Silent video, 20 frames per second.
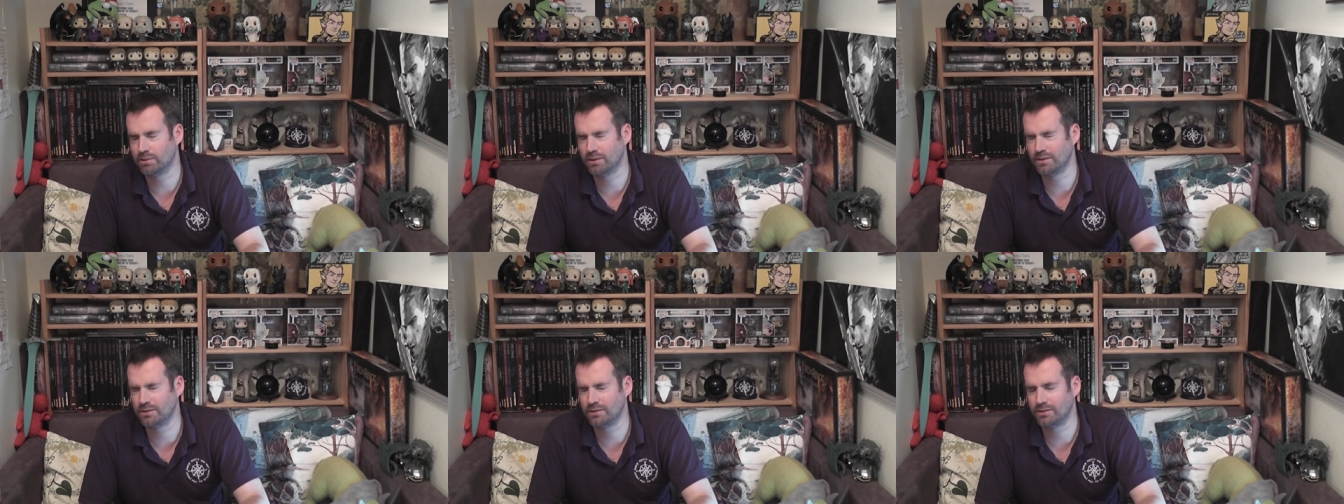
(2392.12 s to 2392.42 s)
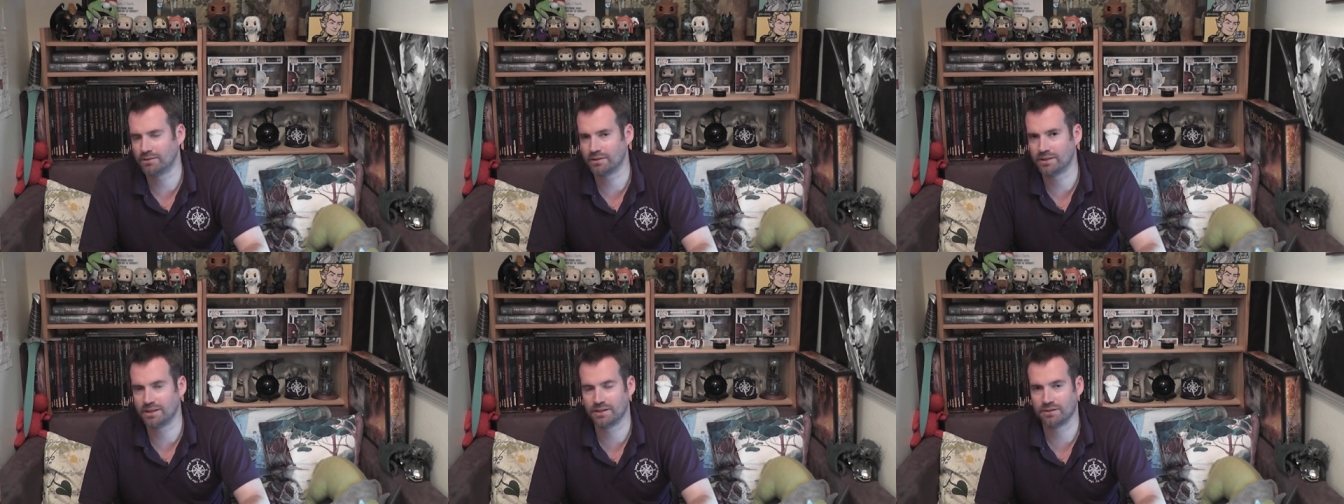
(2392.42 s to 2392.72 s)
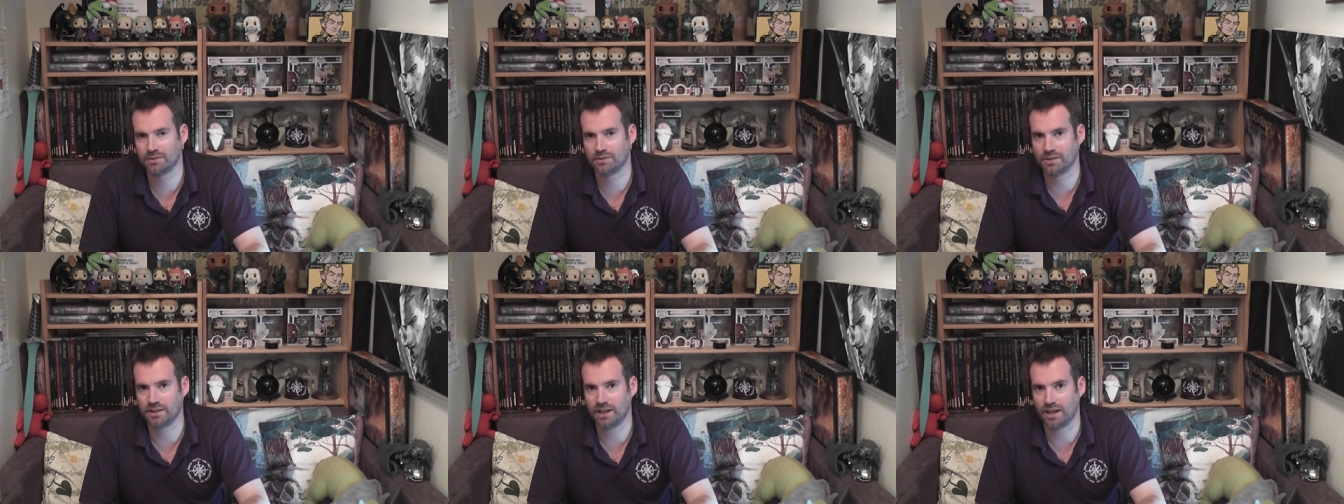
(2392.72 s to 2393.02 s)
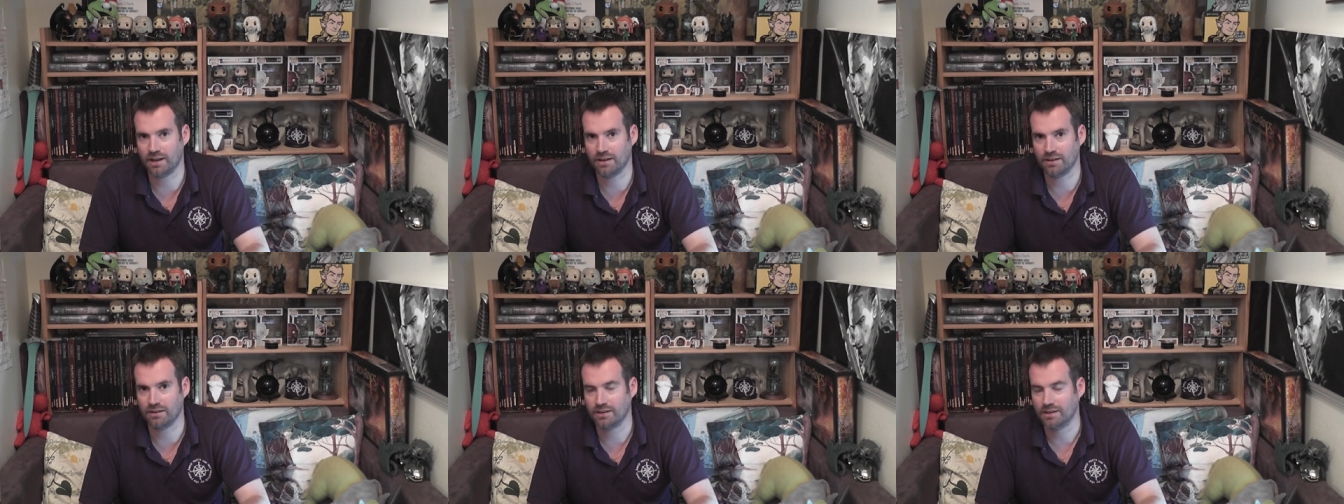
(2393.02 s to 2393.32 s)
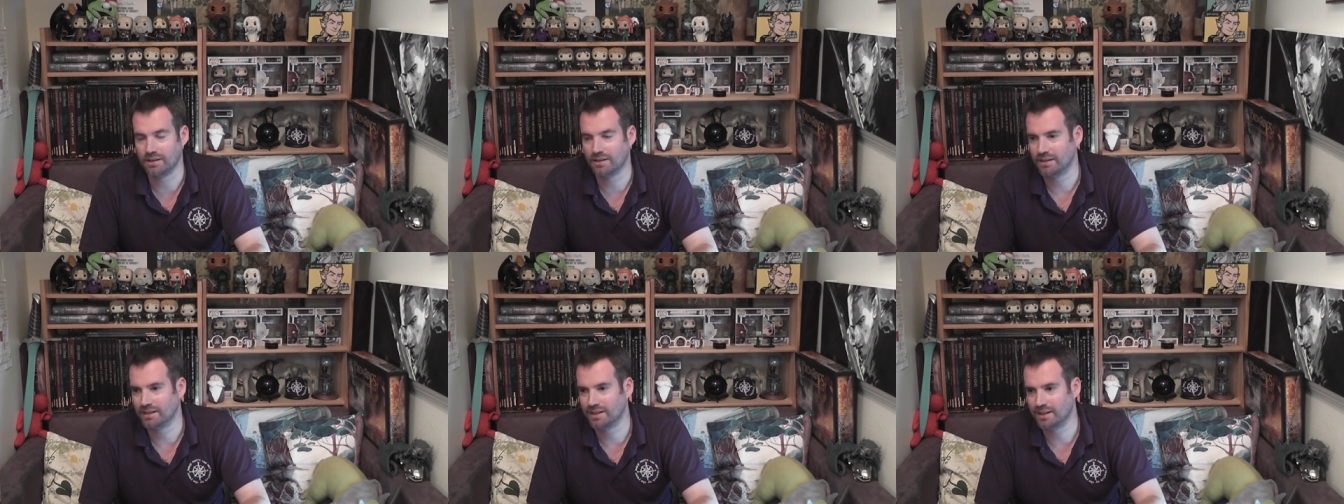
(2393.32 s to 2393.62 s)
blue, green, or yellow.
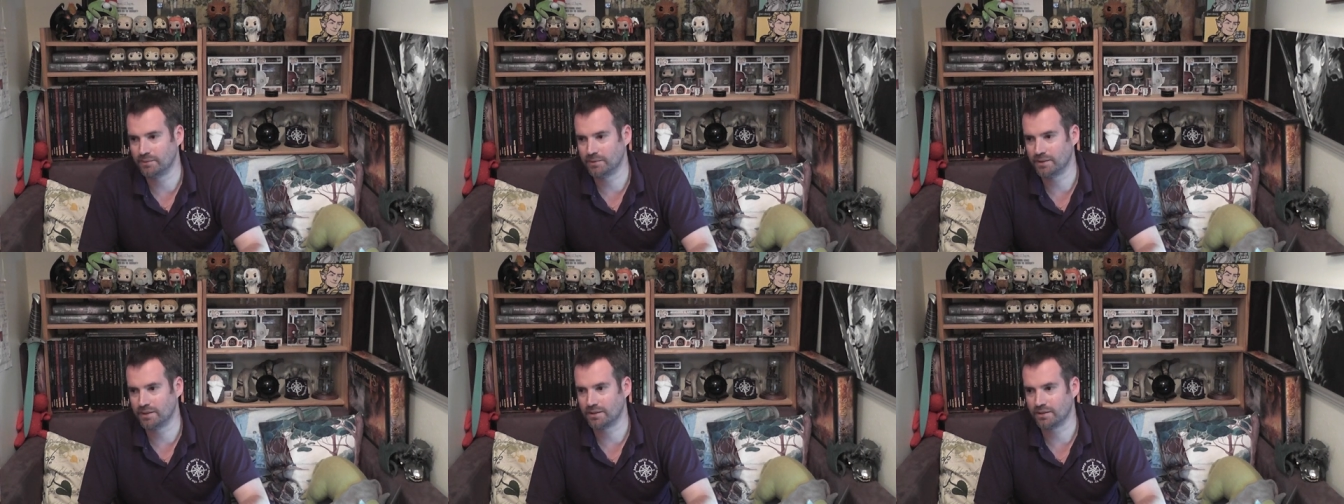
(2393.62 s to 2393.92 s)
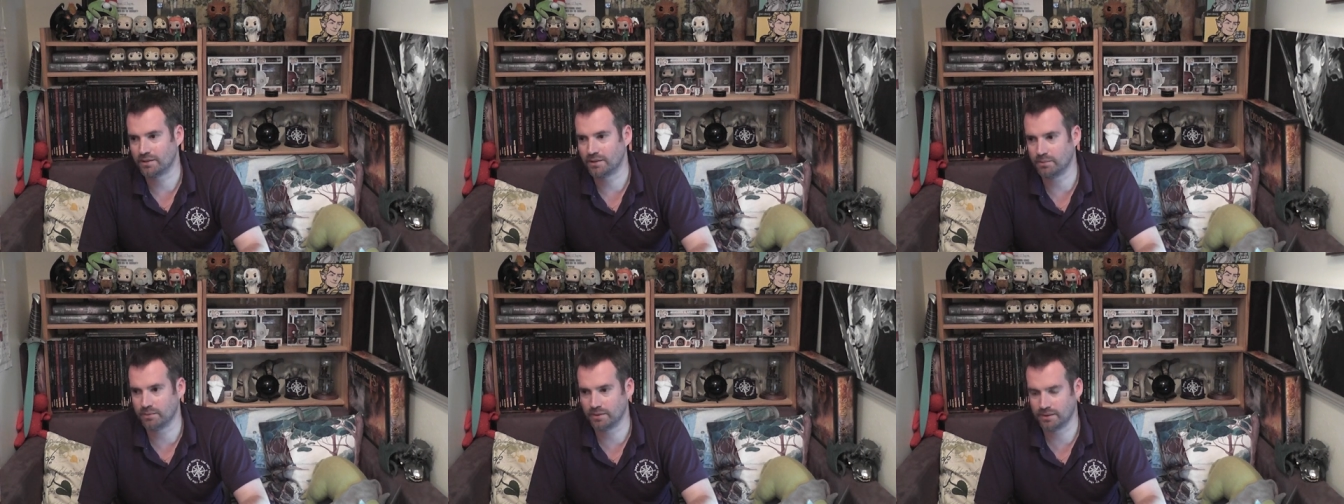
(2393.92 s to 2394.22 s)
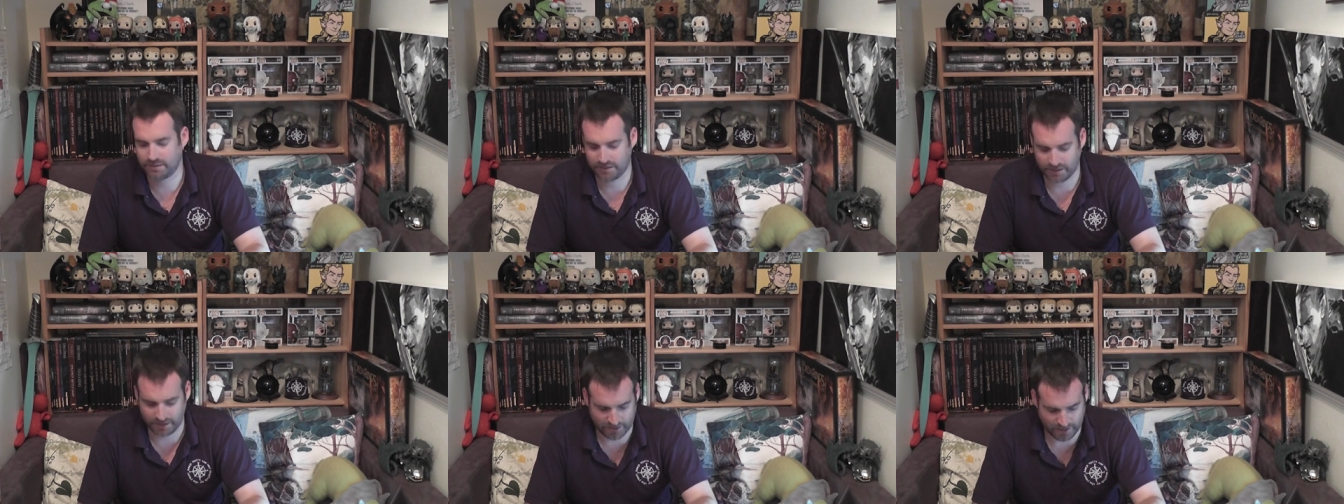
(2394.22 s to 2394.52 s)
Let me know in the comments,